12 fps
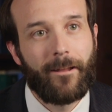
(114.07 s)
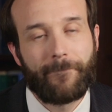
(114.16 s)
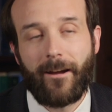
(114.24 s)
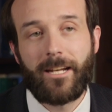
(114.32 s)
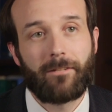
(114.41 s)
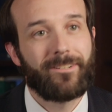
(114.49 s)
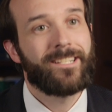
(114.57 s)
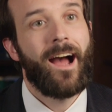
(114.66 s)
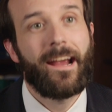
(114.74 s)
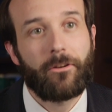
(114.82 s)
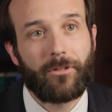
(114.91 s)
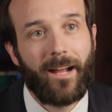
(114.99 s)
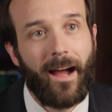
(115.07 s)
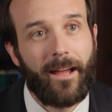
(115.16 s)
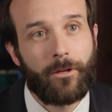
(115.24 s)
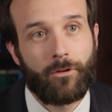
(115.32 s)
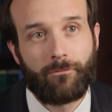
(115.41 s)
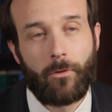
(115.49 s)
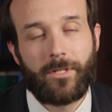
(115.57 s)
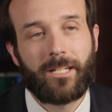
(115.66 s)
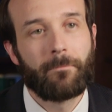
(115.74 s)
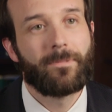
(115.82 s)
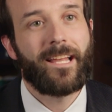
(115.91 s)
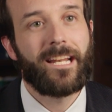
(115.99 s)
It fined a retired guy who wrote to
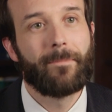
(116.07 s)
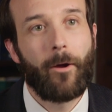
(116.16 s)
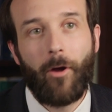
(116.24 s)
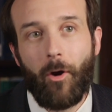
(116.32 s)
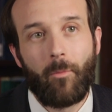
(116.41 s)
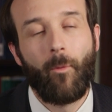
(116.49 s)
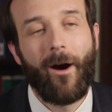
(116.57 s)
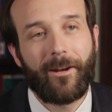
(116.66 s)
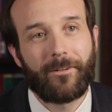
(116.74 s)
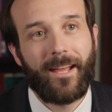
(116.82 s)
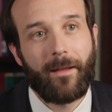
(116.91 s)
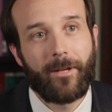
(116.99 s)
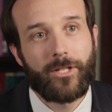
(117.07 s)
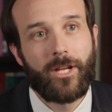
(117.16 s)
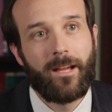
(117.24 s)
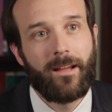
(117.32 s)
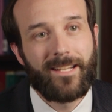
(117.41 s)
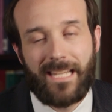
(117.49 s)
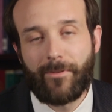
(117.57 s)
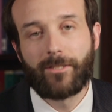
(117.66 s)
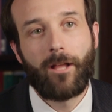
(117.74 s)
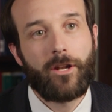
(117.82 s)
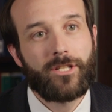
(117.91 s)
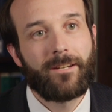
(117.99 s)
complain about home water damage. It's
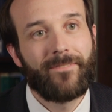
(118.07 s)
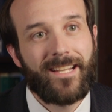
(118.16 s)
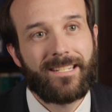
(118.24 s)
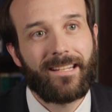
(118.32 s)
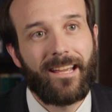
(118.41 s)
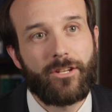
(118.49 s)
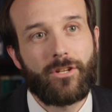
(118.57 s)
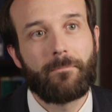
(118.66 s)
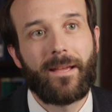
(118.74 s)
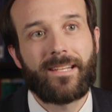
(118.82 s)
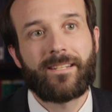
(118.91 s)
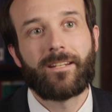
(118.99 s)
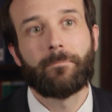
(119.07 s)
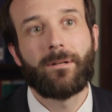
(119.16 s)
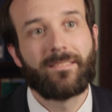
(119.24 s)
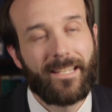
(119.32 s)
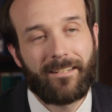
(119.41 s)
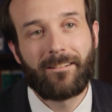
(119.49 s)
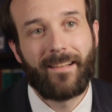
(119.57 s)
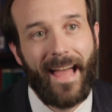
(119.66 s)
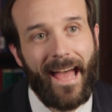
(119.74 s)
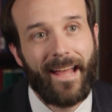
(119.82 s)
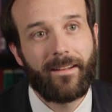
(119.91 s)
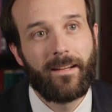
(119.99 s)
even launched an investigation based on a political
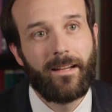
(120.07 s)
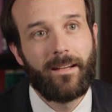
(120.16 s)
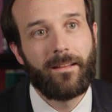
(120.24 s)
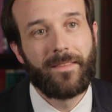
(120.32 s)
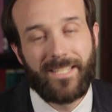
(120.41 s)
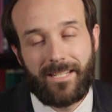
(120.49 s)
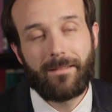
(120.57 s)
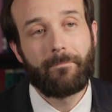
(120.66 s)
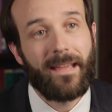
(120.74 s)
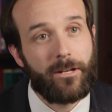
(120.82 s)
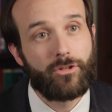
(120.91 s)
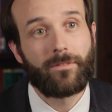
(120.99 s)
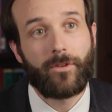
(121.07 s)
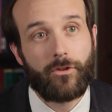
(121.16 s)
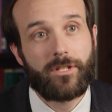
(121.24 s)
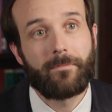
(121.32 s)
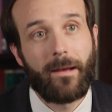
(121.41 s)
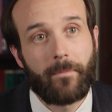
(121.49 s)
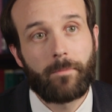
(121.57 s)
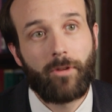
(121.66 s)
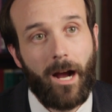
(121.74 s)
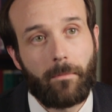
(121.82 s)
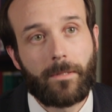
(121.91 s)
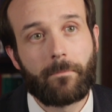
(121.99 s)
ad. This is a major First Amendment
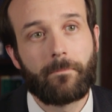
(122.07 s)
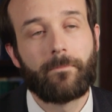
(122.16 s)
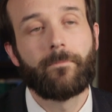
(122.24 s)
problem.